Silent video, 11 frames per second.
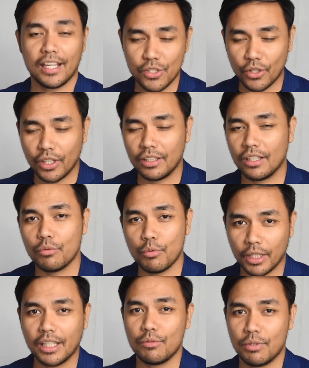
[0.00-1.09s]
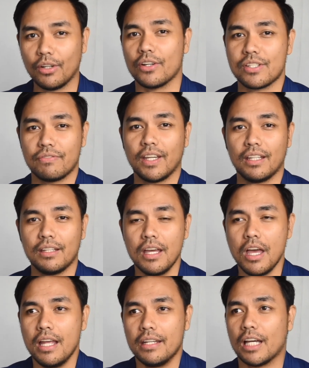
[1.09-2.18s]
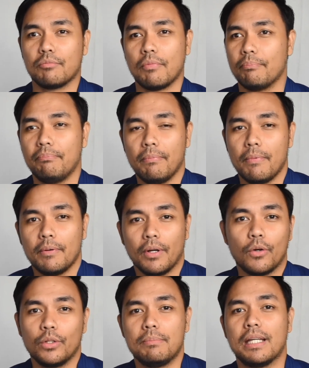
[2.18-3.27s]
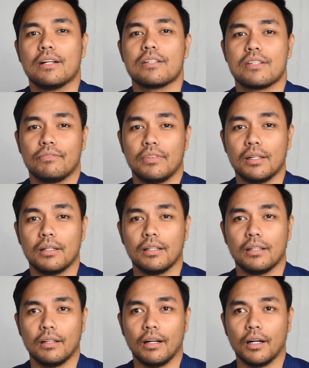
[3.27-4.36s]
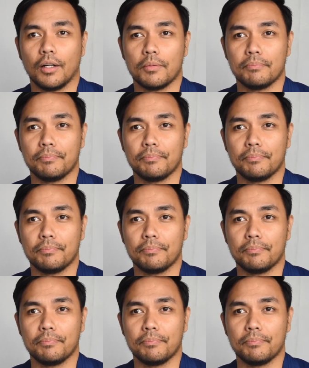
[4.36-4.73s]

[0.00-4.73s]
enjoyed working with Ausphin, not only because of the